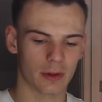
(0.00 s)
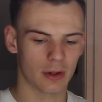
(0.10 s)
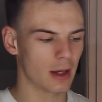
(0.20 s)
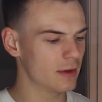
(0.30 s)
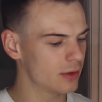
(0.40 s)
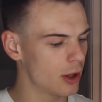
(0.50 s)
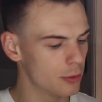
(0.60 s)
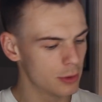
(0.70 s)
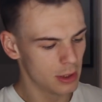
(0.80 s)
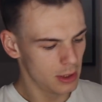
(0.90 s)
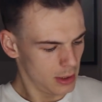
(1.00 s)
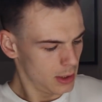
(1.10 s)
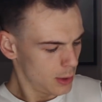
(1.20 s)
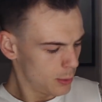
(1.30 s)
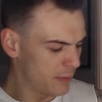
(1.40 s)
Okay, so
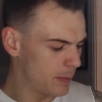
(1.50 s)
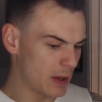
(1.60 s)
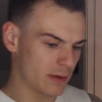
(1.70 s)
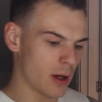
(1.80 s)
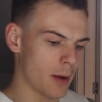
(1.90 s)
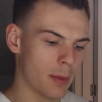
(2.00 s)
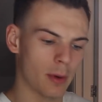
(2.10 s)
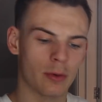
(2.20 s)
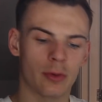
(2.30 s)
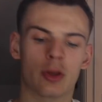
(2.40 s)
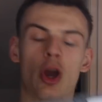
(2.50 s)
we've picked up the